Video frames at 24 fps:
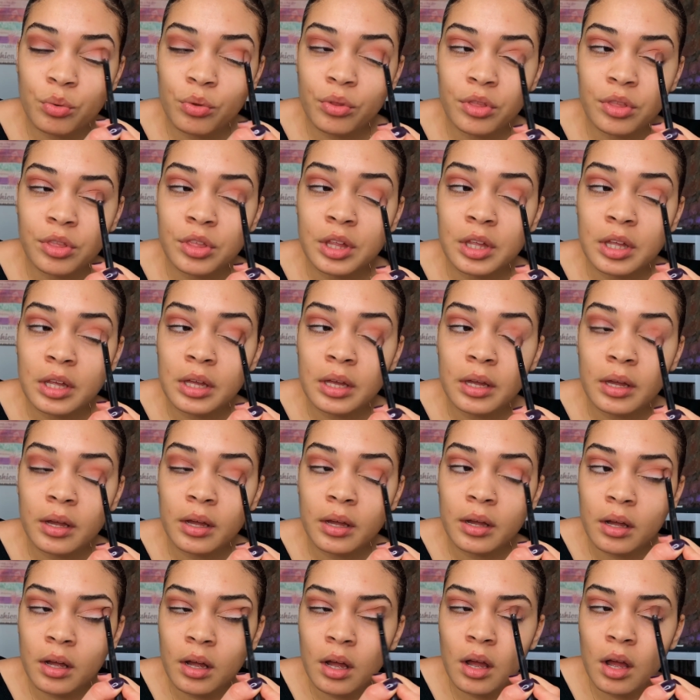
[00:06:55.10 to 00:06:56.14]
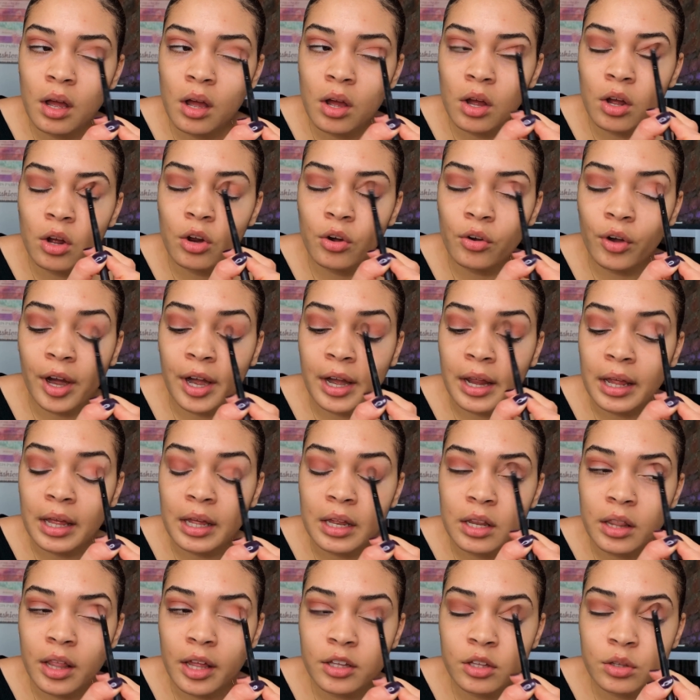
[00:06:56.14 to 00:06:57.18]
the
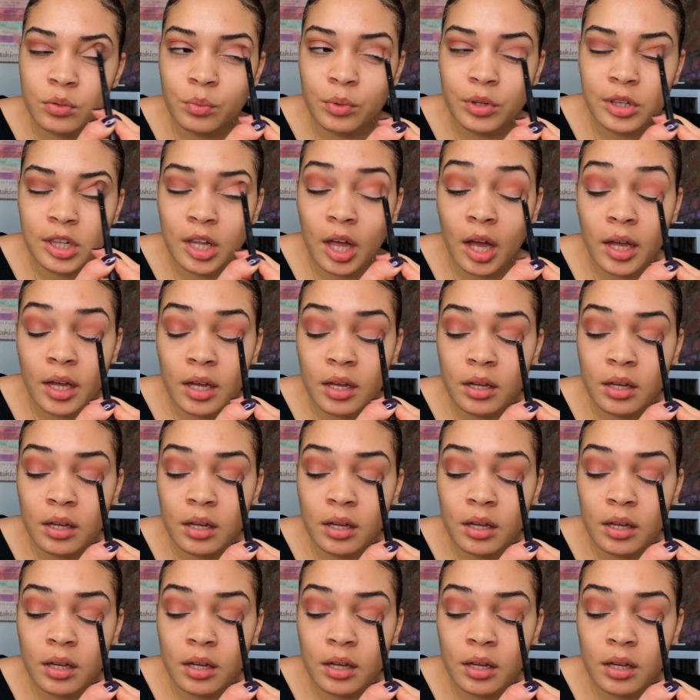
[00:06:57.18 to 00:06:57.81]
gradient that you would like.